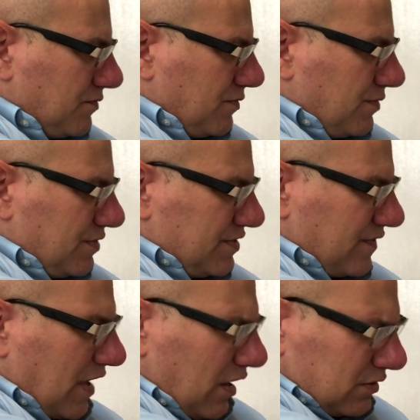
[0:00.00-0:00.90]
Runes
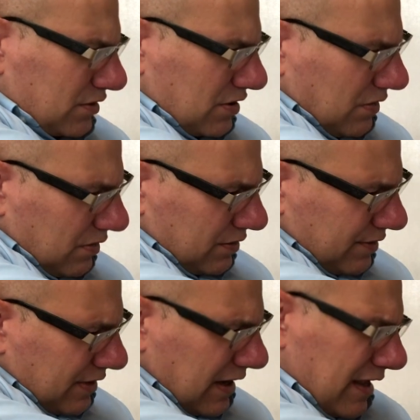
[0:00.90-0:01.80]
Alt Cult.
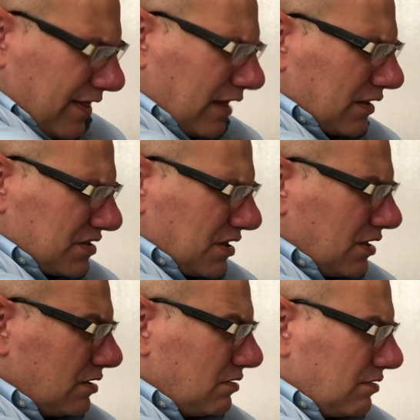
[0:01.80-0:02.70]
That looks good.
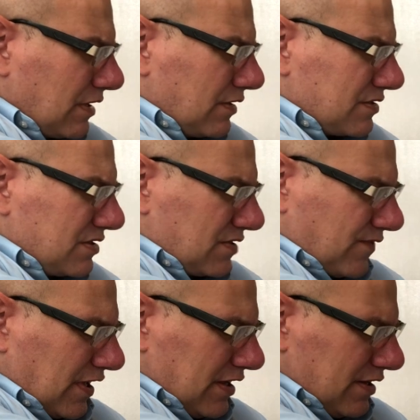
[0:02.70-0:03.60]
That looks just
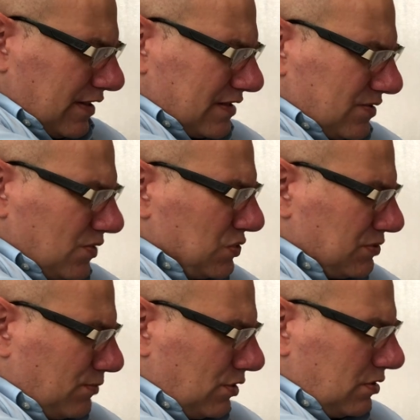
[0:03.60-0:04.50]
fine. That's
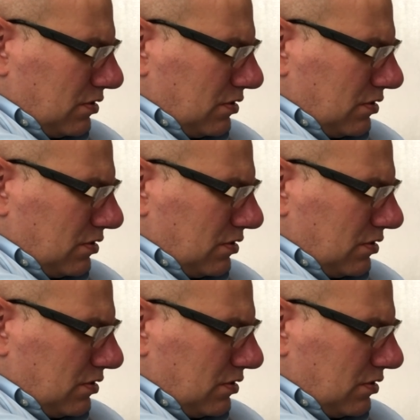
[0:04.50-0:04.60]
usable.